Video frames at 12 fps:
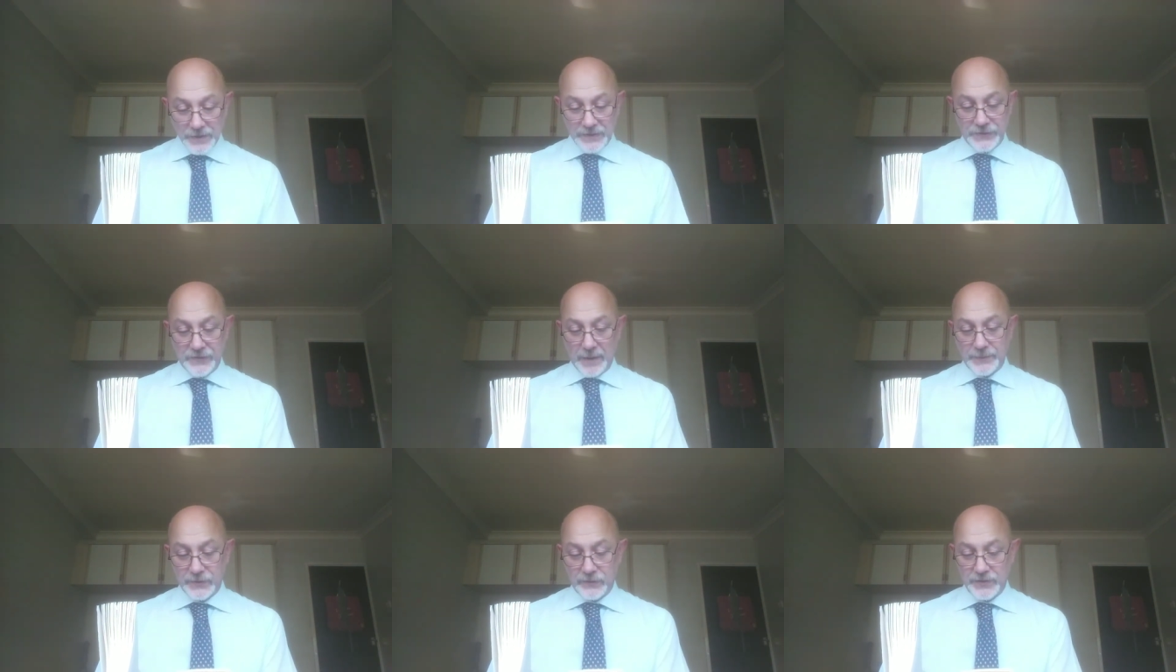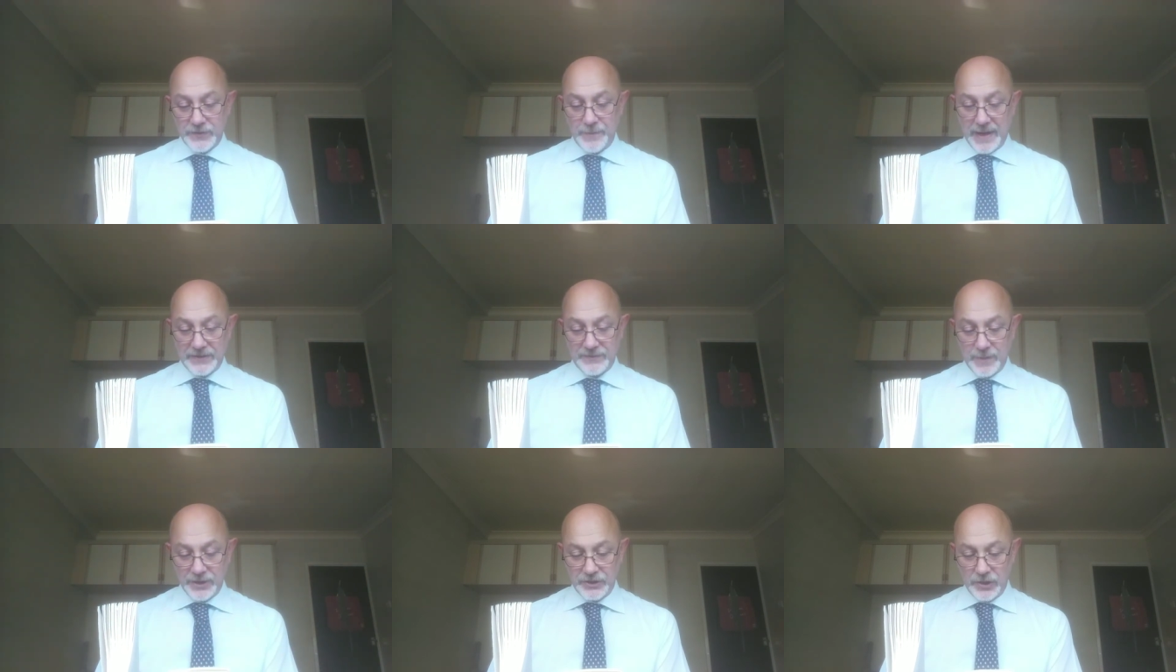Straps across the
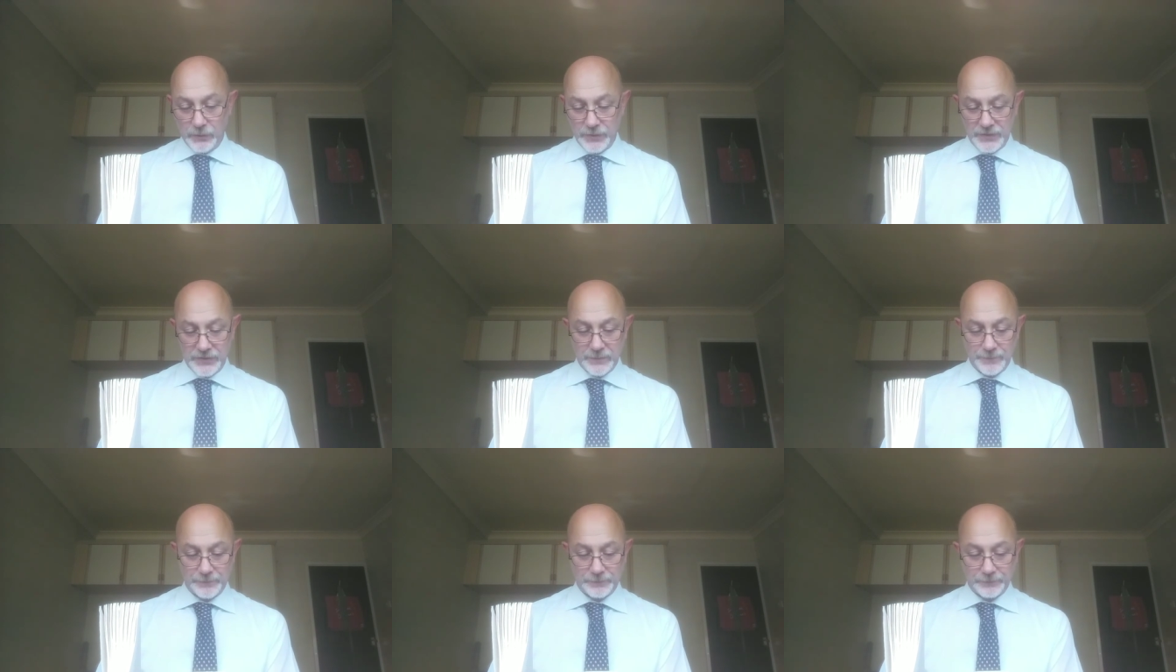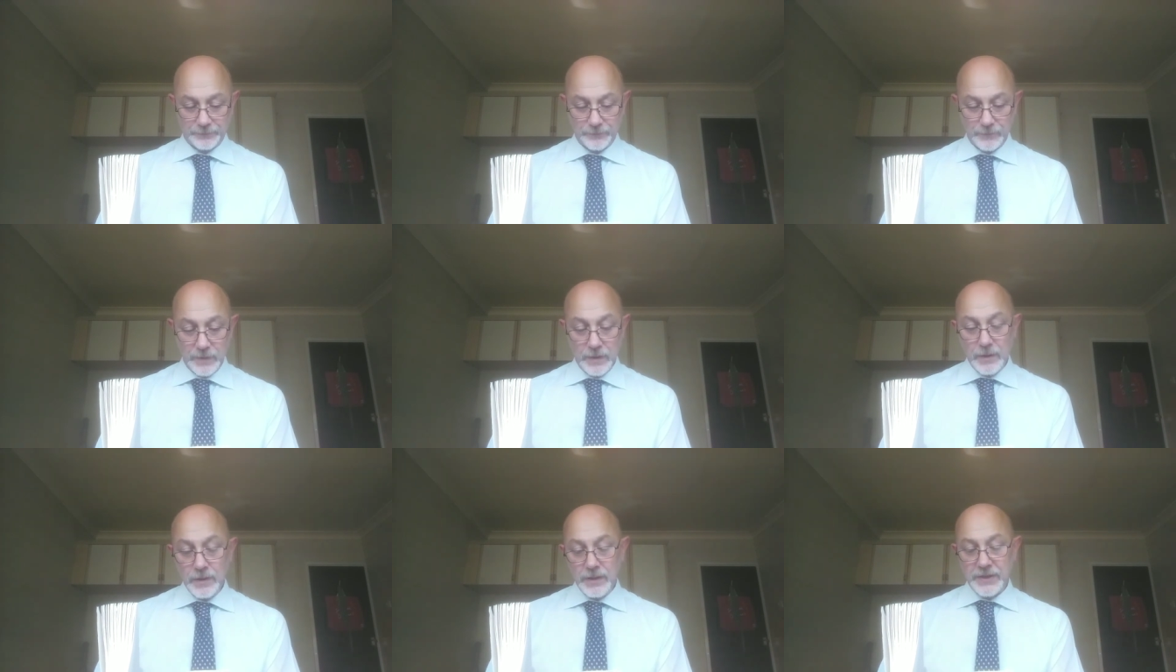backs of my shoulders.
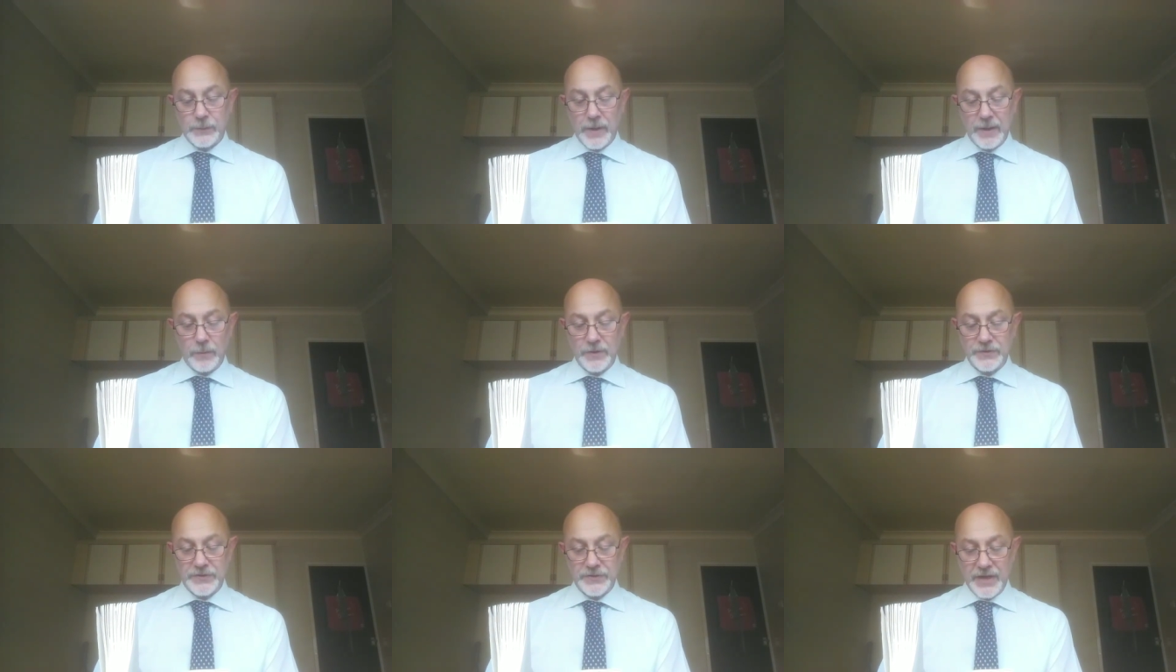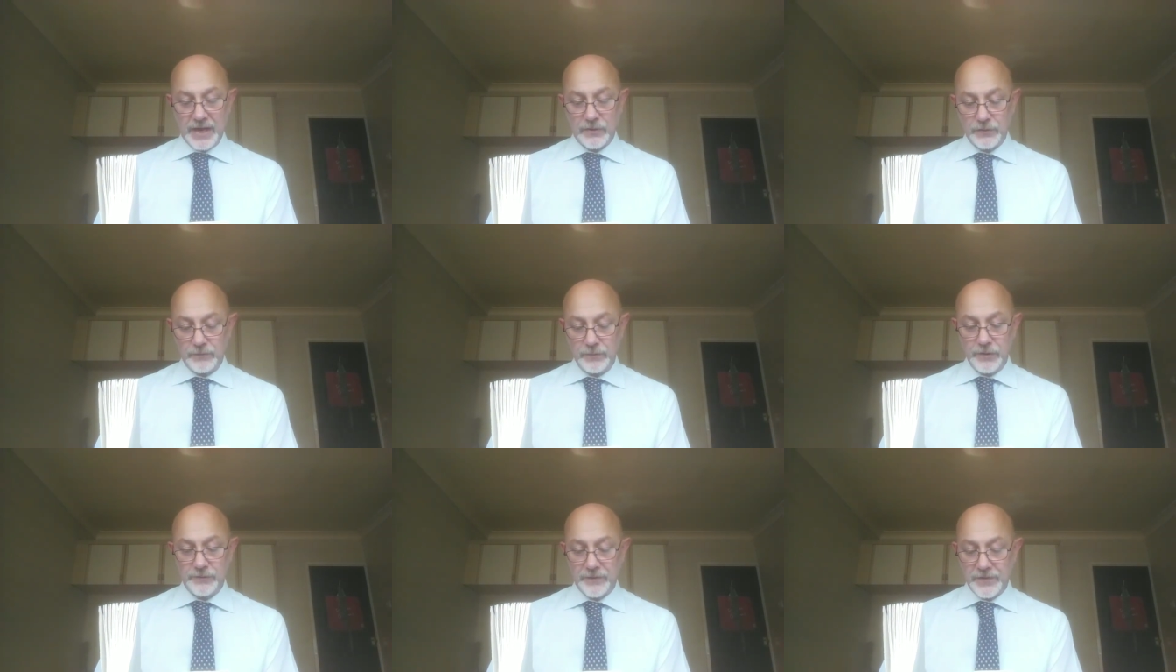This way it won't snag on the
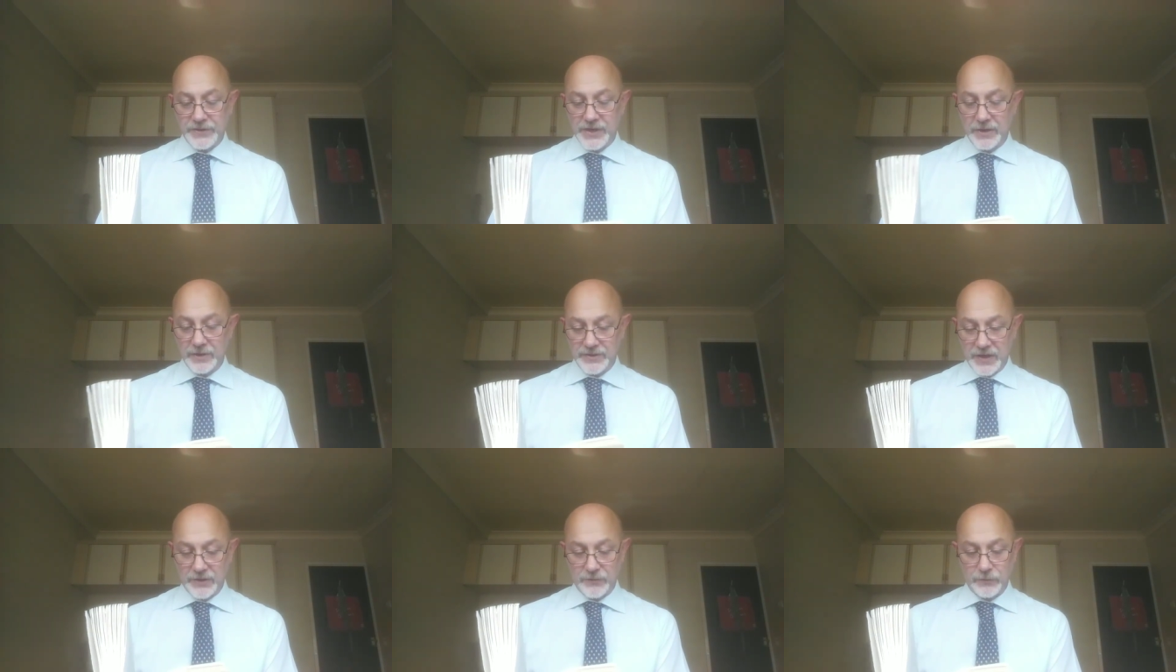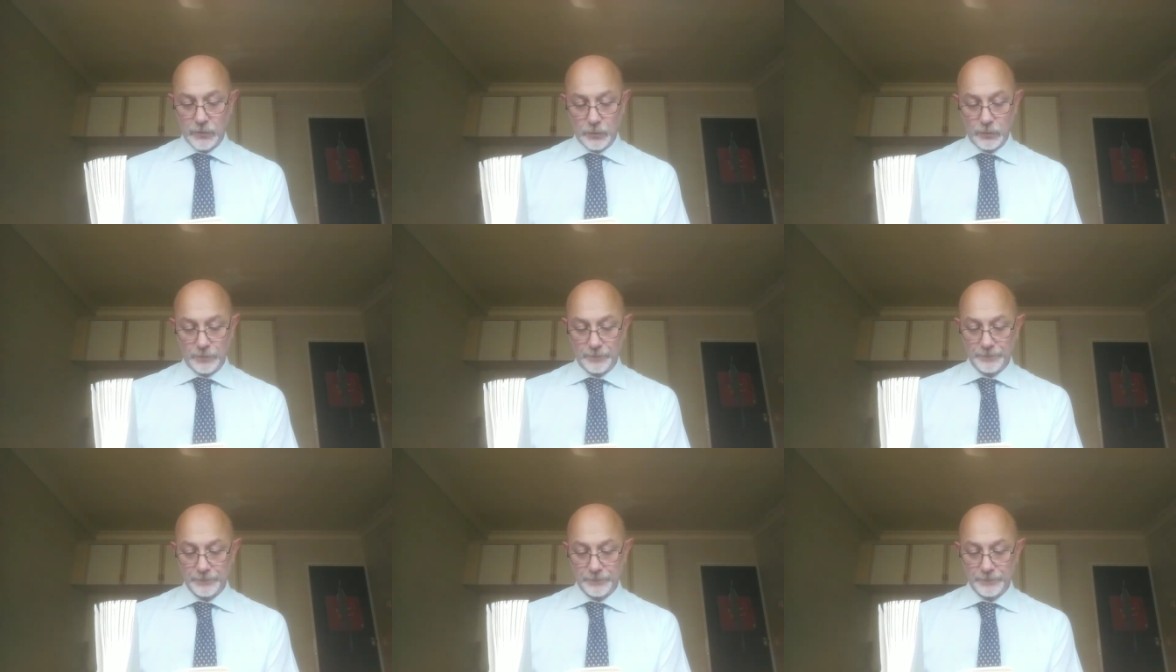roof of the tunnel as I crawl.